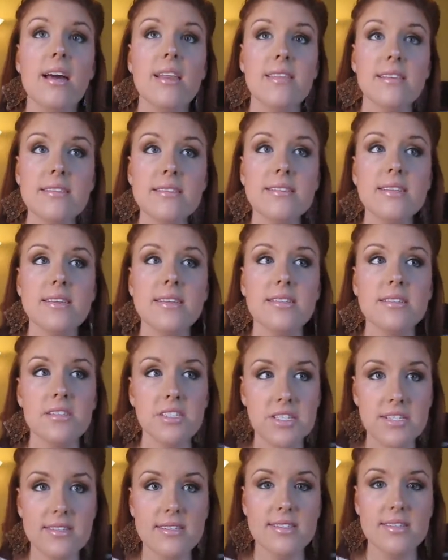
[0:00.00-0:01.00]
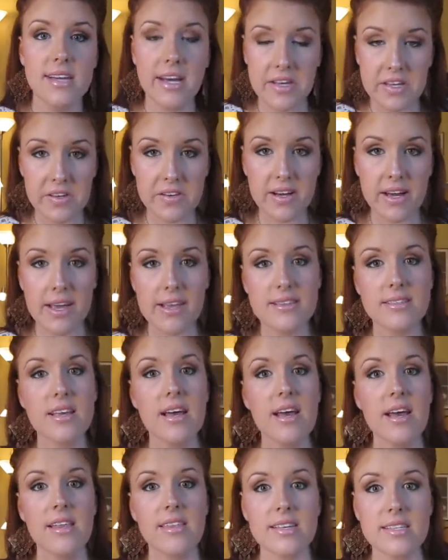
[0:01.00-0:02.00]
This is just to tell you guys
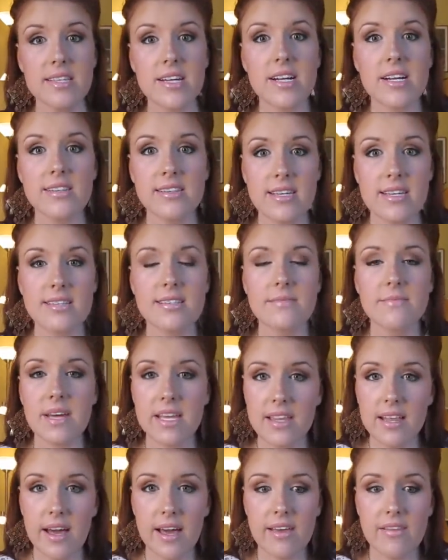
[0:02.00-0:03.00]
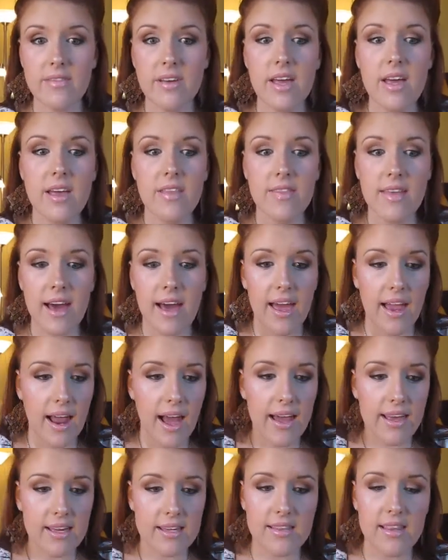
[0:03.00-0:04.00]
that there are things in my life that
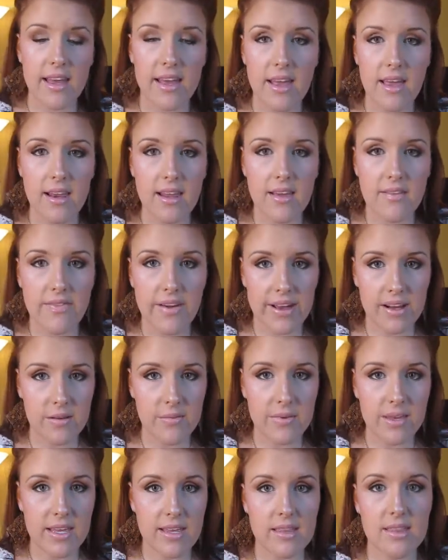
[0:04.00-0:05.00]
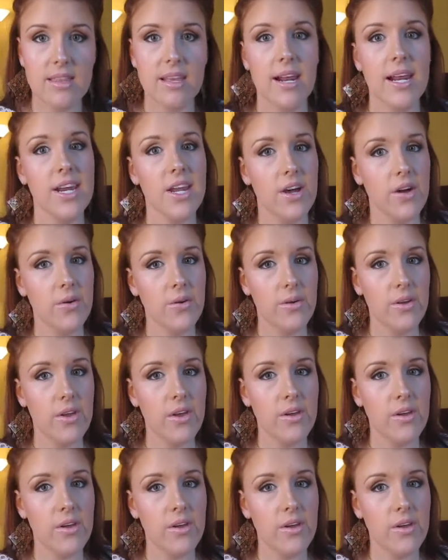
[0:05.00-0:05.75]
I could let affect me that I don't.